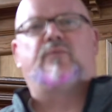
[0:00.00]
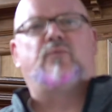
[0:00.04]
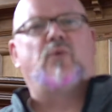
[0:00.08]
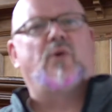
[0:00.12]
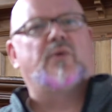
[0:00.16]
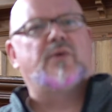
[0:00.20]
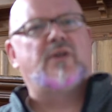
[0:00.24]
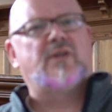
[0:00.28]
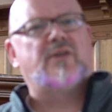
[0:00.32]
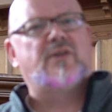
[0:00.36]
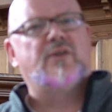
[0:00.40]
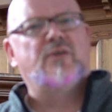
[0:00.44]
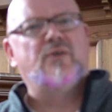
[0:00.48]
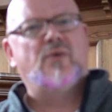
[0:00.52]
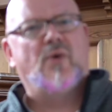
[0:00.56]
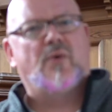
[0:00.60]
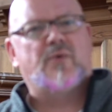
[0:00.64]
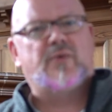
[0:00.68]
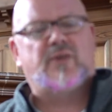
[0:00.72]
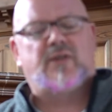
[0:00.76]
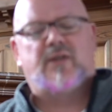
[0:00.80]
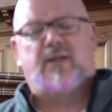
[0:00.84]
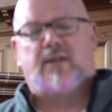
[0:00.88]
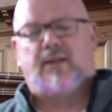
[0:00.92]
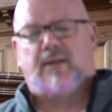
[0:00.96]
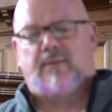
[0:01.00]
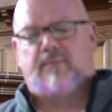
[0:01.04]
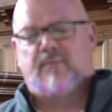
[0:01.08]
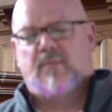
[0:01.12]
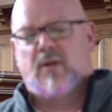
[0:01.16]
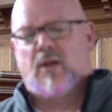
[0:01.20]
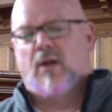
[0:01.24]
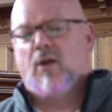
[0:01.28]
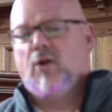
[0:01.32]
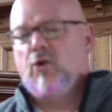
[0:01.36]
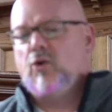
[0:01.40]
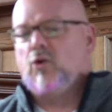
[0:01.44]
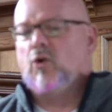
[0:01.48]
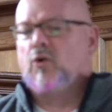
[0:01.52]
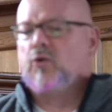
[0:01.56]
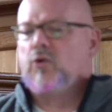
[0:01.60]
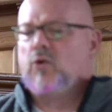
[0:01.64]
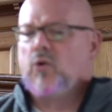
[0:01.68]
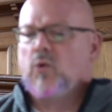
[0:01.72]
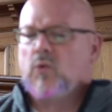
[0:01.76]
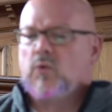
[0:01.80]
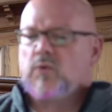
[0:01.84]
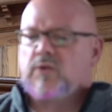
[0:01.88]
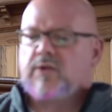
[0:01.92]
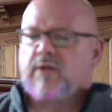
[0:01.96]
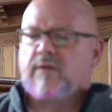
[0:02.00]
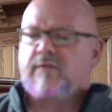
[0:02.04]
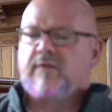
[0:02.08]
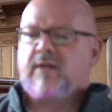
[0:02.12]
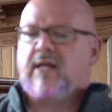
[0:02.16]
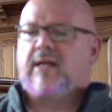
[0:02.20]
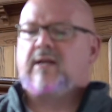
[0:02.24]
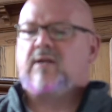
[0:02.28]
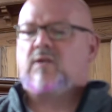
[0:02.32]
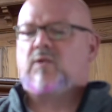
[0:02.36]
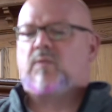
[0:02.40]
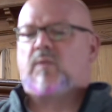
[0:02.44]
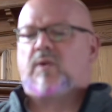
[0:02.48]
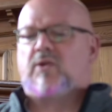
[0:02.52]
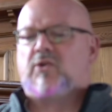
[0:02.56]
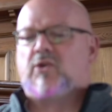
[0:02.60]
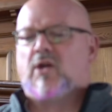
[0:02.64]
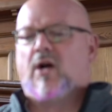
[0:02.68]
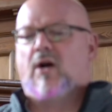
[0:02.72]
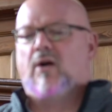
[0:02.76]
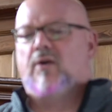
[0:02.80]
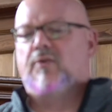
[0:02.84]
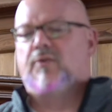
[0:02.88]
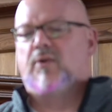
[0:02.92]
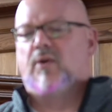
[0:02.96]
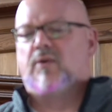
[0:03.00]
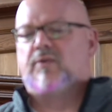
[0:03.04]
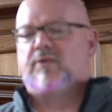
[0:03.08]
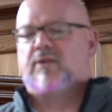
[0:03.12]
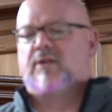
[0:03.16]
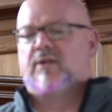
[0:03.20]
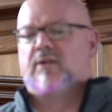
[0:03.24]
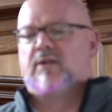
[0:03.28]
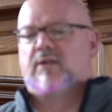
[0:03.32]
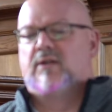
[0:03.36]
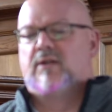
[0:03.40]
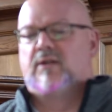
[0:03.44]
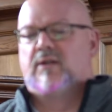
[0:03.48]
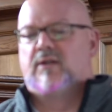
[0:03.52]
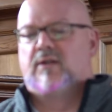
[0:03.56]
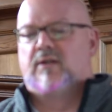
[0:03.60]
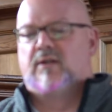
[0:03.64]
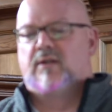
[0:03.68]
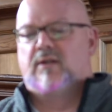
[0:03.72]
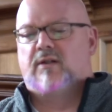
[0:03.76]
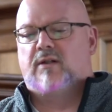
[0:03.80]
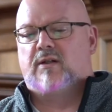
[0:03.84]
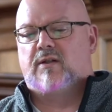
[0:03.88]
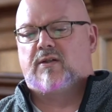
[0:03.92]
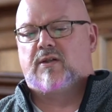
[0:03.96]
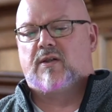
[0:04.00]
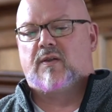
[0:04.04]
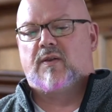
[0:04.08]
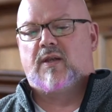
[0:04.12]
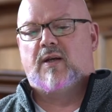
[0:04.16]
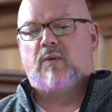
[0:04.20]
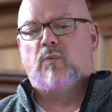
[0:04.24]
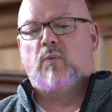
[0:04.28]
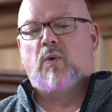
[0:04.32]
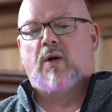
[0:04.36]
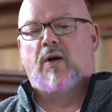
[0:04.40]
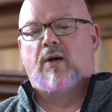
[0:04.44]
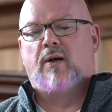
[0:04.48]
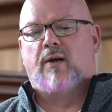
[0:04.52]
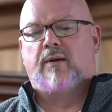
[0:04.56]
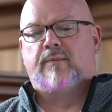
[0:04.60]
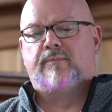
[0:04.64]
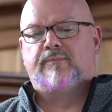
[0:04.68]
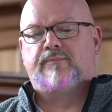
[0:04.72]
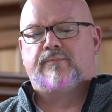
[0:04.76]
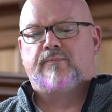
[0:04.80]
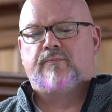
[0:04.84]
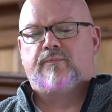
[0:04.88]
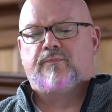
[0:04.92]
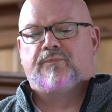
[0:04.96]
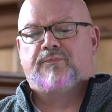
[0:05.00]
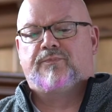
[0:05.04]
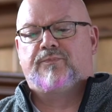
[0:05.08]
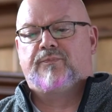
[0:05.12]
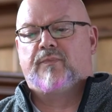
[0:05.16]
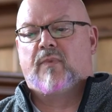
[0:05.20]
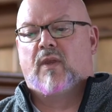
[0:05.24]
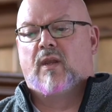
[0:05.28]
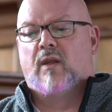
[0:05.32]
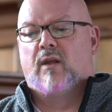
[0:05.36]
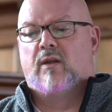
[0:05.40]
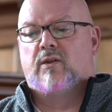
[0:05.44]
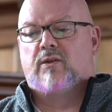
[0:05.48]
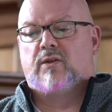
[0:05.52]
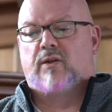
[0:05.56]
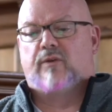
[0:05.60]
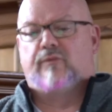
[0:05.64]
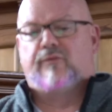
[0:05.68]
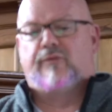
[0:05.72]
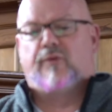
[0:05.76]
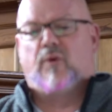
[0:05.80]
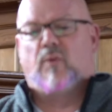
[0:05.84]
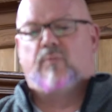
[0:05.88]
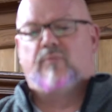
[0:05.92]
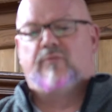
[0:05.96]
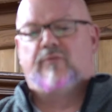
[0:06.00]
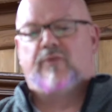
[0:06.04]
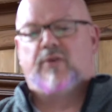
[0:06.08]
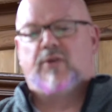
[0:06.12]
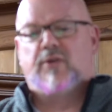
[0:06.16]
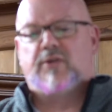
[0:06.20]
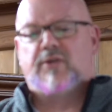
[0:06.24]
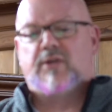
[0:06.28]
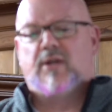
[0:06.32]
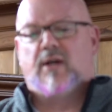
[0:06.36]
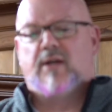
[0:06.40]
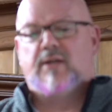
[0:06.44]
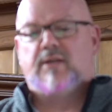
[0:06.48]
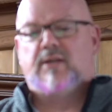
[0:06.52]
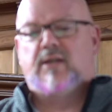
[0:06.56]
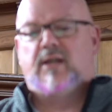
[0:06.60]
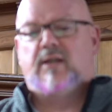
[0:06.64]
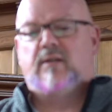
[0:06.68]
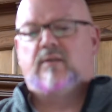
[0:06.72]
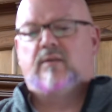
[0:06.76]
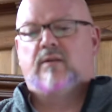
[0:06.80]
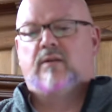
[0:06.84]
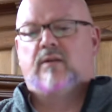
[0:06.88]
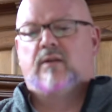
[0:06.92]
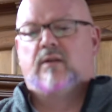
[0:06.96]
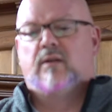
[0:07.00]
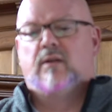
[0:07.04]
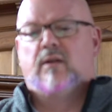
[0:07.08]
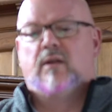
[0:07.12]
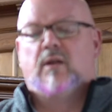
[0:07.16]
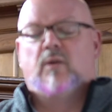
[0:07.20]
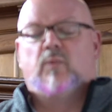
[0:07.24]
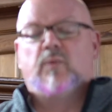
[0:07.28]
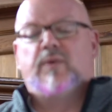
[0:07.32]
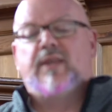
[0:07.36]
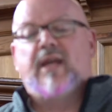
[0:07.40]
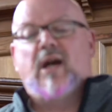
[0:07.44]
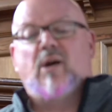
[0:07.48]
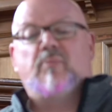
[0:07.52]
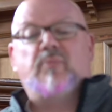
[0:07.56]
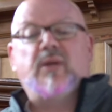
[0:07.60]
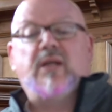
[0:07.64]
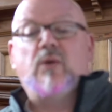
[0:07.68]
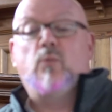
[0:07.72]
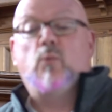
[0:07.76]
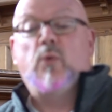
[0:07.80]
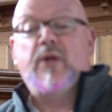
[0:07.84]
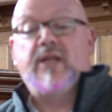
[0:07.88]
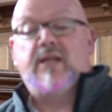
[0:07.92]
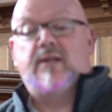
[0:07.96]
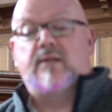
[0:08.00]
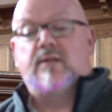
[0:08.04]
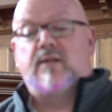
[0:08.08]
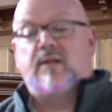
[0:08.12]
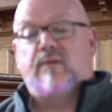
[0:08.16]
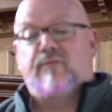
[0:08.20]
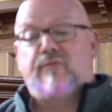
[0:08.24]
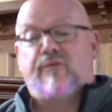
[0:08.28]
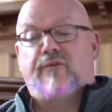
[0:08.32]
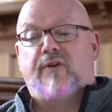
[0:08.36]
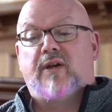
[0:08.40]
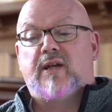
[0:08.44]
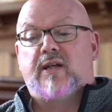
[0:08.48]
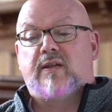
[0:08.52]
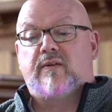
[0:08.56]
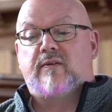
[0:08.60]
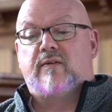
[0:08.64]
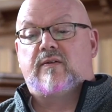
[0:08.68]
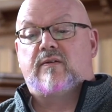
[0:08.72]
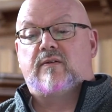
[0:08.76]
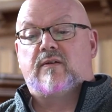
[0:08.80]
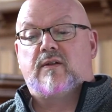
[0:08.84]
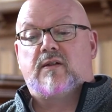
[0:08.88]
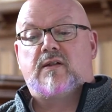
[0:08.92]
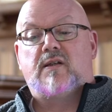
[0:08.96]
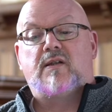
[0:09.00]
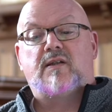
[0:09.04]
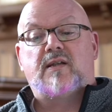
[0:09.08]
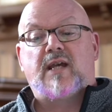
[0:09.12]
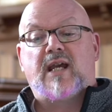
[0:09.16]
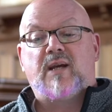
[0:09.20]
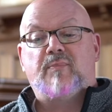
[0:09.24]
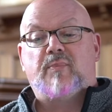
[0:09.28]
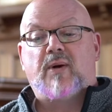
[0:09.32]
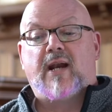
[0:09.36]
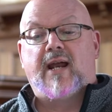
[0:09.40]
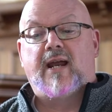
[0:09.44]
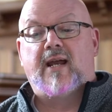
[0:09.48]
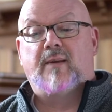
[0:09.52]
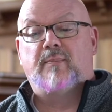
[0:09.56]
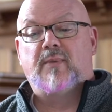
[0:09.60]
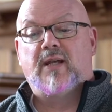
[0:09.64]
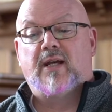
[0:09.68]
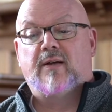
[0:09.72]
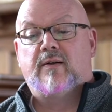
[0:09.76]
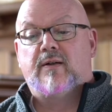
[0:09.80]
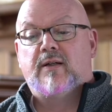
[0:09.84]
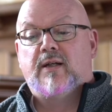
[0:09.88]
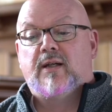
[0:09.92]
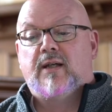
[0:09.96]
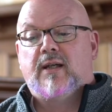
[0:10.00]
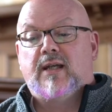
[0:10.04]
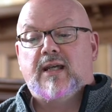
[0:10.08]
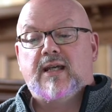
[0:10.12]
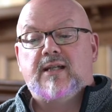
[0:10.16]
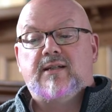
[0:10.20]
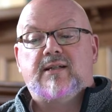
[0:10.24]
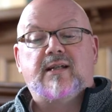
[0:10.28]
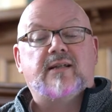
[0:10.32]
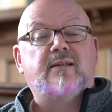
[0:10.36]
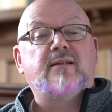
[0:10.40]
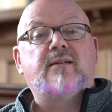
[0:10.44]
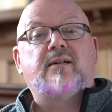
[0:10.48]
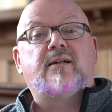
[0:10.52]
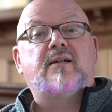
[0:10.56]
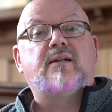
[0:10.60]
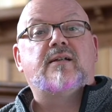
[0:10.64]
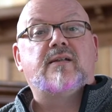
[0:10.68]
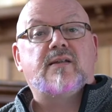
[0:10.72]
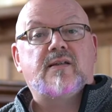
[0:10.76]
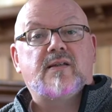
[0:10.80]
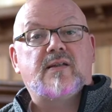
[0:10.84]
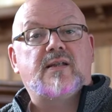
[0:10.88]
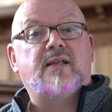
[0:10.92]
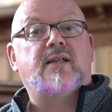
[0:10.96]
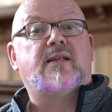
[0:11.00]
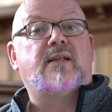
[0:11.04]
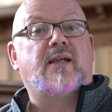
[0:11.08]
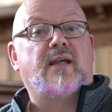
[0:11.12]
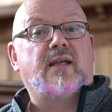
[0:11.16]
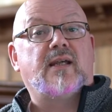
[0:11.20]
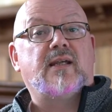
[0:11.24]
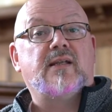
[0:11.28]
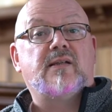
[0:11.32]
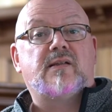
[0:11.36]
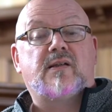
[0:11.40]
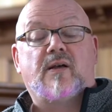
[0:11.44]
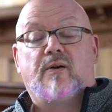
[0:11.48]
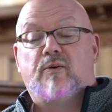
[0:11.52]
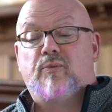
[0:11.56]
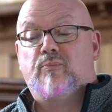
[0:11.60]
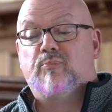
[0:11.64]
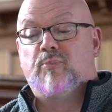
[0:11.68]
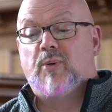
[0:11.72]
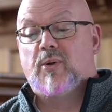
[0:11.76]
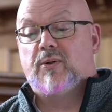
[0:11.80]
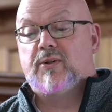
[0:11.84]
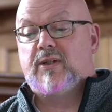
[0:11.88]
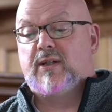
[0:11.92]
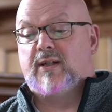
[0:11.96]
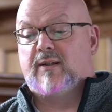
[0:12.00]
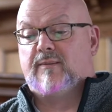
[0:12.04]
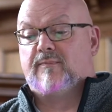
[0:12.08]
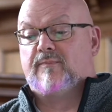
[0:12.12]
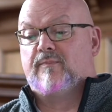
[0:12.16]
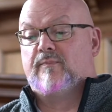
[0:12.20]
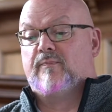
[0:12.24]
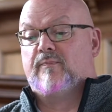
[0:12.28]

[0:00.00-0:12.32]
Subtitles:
of what is not seen. God calls the things which are not as though they were. So from verse 19, without being weakened in faith, this is Abraham now, he didn't consider his own body